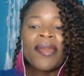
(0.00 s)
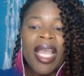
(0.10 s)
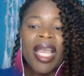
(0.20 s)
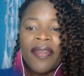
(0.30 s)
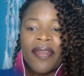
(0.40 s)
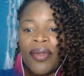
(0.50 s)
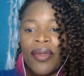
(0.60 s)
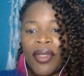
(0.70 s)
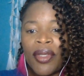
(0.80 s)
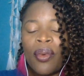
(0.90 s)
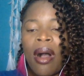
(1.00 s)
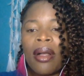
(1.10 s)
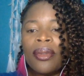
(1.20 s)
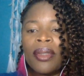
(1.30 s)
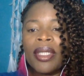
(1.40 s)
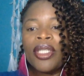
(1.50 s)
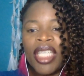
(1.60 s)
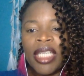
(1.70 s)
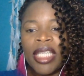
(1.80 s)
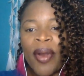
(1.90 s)
And for those of you all who are
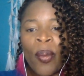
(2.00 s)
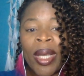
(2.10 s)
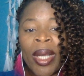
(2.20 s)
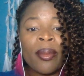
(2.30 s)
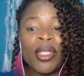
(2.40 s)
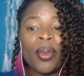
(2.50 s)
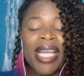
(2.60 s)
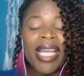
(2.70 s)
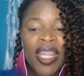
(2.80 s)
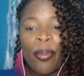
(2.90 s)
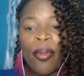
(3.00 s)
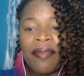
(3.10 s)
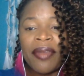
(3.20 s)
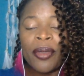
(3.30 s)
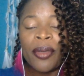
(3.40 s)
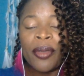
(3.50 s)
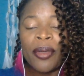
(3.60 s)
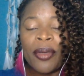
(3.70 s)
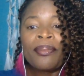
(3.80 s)
looking for a wing woman who are in the private group,